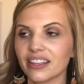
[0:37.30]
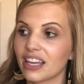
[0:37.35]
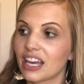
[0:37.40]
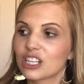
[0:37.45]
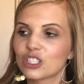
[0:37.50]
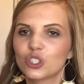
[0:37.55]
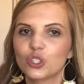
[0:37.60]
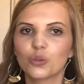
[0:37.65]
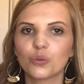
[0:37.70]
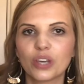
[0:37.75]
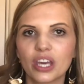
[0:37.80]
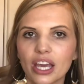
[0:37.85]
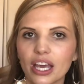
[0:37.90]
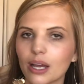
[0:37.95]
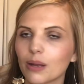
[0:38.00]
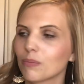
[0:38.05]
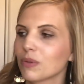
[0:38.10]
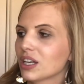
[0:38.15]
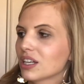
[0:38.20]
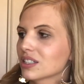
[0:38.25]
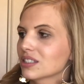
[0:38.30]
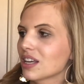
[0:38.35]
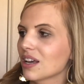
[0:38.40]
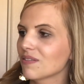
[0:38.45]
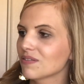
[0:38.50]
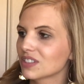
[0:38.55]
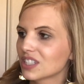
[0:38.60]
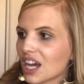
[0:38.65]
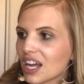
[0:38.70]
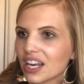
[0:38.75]
Yes, you can, because
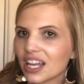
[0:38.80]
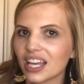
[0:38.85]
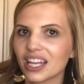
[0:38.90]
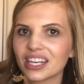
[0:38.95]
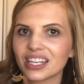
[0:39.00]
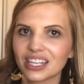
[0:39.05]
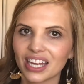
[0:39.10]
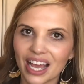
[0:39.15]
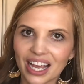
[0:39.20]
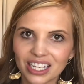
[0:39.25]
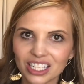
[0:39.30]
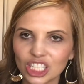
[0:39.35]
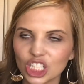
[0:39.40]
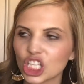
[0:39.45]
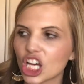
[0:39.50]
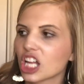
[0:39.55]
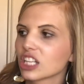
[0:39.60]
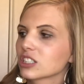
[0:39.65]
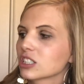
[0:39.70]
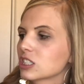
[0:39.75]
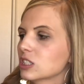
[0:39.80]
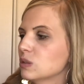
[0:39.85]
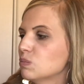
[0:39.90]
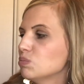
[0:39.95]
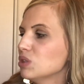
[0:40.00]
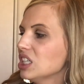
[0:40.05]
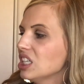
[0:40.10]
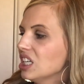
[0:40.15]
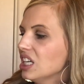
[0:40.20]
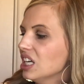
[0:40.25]
I've done it. $90
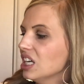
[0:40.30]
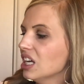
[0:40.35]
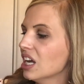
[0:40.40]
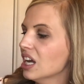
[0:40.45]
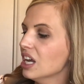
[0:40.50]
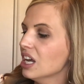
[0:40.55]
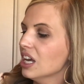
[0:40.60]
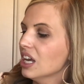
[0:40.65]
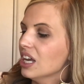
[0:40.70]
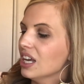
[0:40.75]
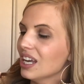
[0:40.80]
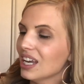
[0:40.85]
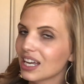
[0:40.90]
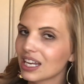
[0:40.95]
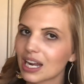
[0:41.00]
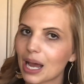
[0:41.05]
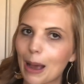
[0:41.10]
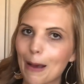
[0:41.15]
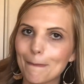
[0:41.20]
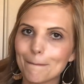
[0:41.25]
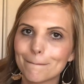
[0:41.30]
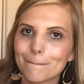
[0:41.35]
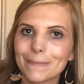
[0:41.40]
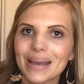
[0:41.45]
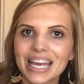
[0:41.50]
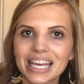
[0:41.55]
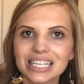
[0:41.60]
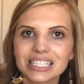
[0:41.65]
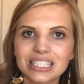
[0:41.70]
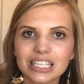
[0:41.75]
speedy in
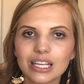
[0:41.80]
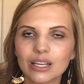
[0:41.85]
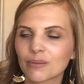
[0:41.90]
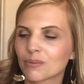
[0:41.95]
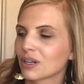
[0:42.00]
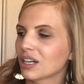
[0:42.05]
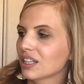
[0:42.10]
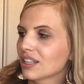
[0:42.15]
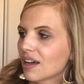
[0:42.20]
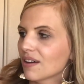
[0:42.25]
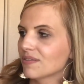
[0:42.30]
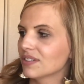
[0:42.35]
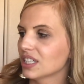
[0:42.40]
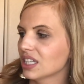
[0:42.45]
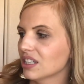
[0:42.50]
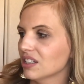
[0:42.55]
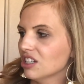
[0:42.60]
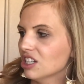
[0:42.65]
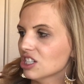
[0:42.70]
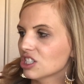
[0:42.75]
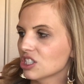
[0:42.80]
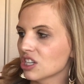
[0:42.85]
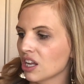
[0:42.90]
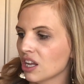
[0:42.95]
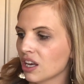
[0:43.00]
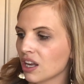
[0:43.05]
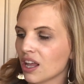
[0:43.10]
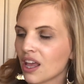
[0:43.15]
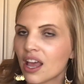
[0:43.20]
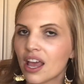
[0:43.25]
amazing pre-loved
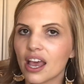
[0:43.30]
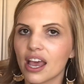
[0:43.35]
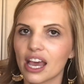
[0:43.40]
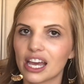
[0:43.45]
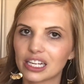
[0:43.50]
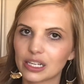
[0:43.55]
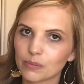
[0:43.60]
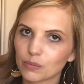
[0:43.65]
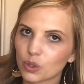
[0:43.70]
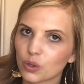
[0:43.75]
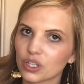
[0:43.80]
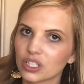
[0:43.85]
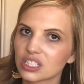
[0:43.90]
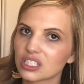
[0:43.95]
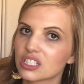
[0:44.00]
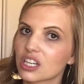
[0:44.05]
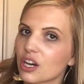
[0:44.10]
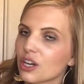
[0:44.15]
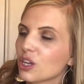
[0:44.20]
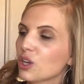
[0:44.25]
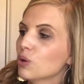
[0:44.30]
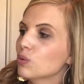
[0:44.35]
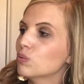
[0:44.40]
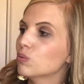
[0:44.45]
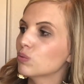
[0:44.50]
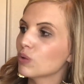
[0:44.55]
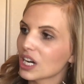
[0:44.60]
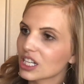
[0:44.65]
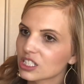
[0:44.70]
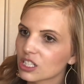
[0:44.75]
condition, and I'm going to tell you
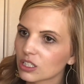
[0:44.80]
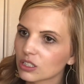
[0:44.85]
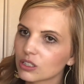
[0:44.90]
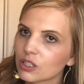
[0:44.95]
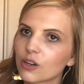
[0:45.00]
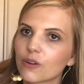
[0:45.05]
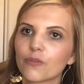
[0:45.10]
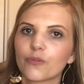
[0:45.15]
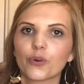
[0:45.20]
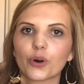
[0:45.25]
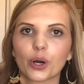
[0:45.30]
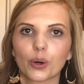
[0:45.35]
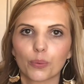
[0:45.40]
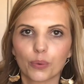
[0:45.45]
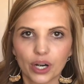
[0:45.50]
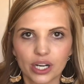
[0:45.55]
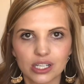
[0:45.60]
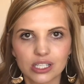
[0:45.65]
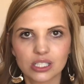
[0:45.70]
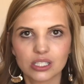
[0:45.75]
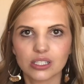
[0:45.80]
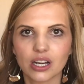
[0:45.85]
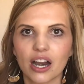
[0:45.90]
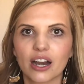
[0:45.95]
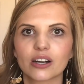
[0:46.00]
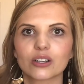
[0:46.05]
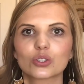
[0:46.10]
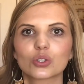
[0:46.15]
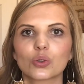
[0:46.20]
what to look for, where to start.